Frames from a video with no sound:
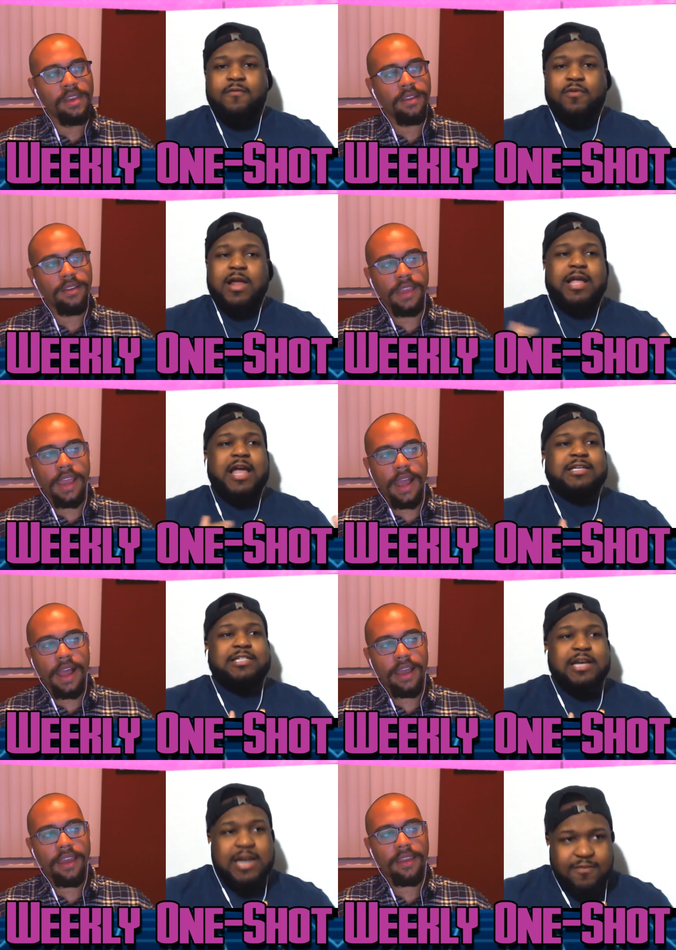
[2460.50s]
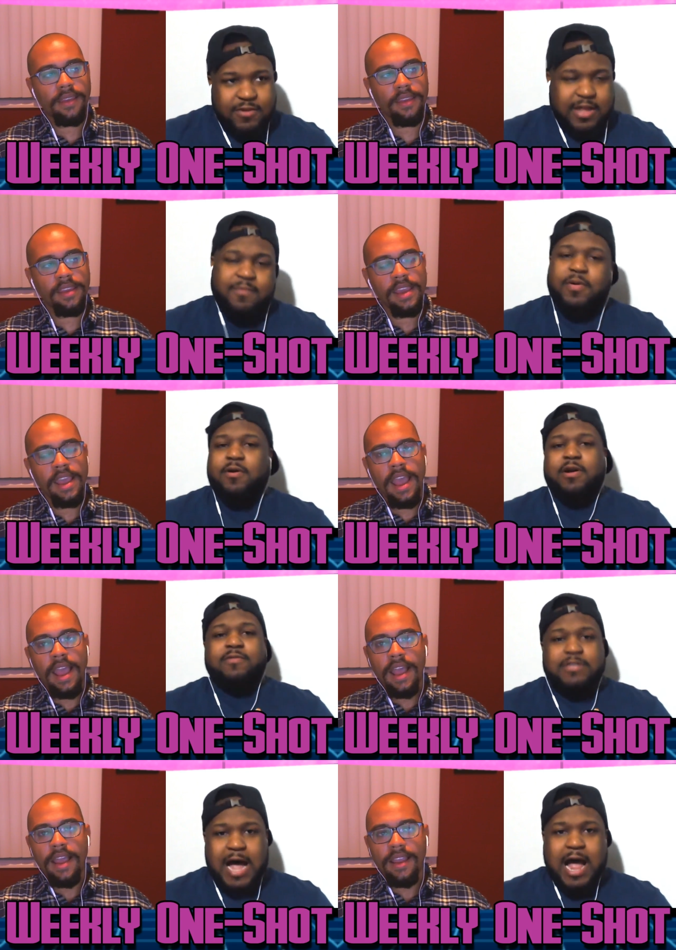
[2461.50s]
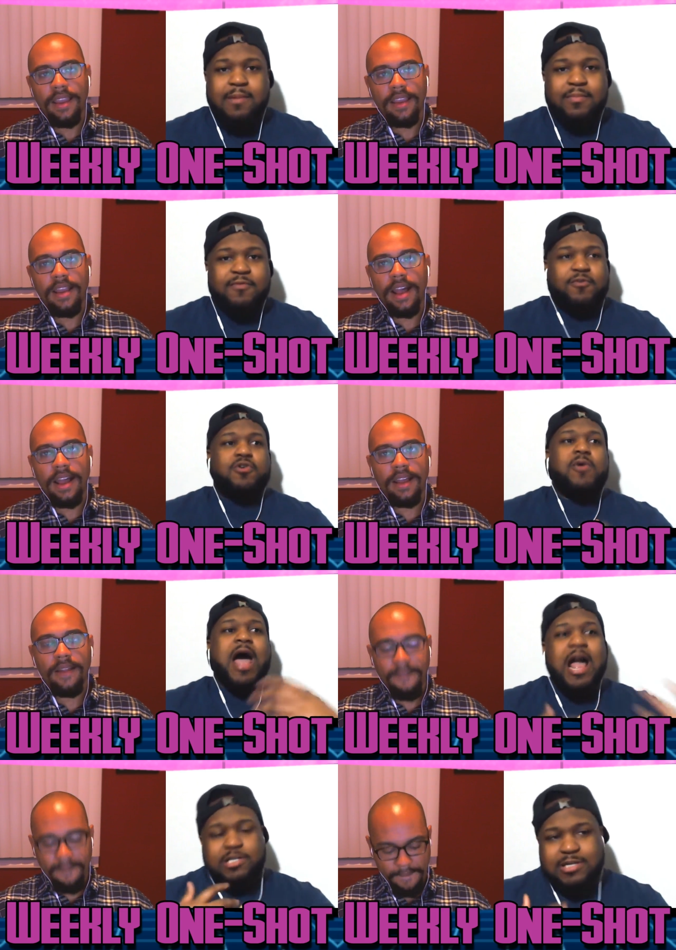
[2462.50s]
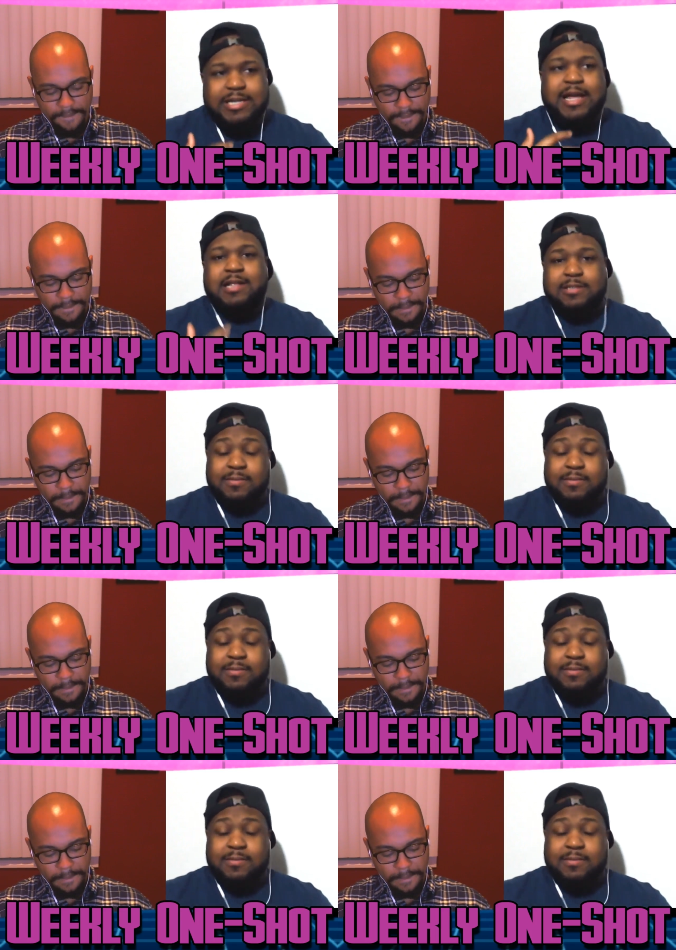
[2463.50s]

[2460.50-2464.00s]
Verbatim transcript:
Speaker 1: for yeah, like a I... significant period of time before you actually get